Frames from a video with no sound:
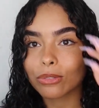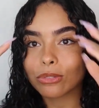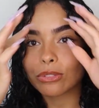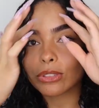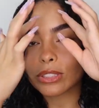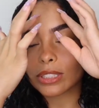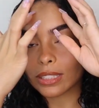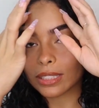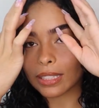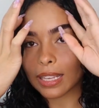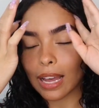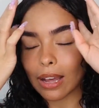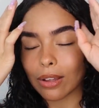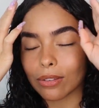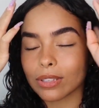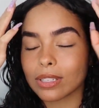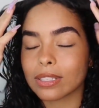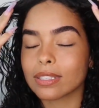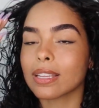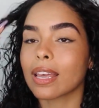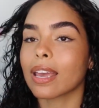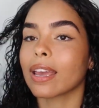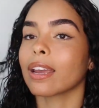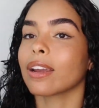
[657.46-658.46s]
really how
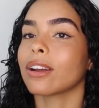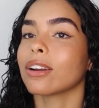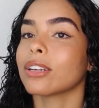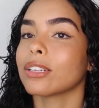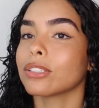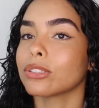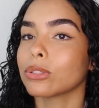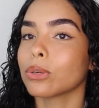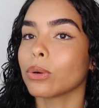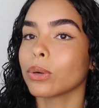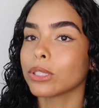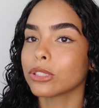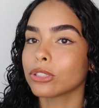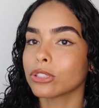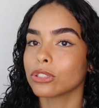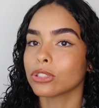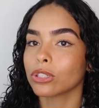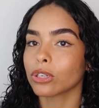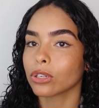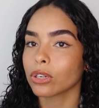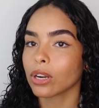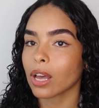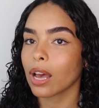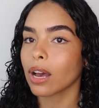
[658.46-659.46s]
this hair is going to
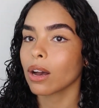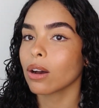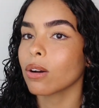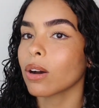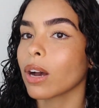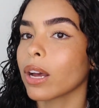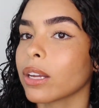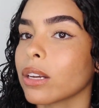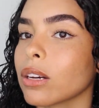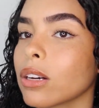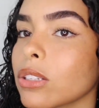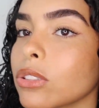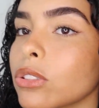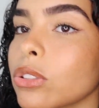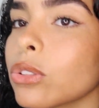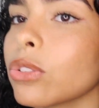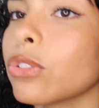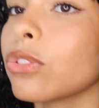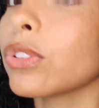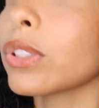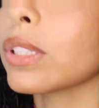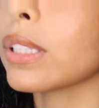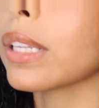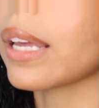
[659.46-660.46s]
turn out. I also
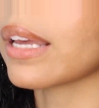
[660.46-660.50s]
feel